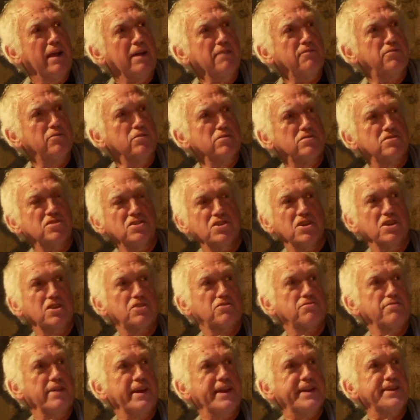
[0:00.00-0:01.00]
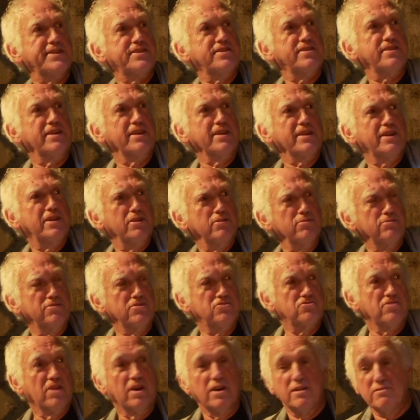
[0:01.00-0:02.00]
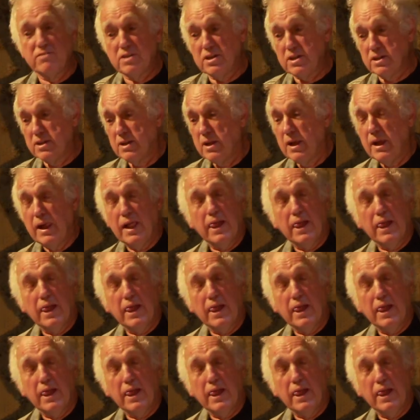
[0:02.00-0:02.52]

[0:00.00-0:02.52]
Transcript: Unfortunately, it crashed and killed the driver.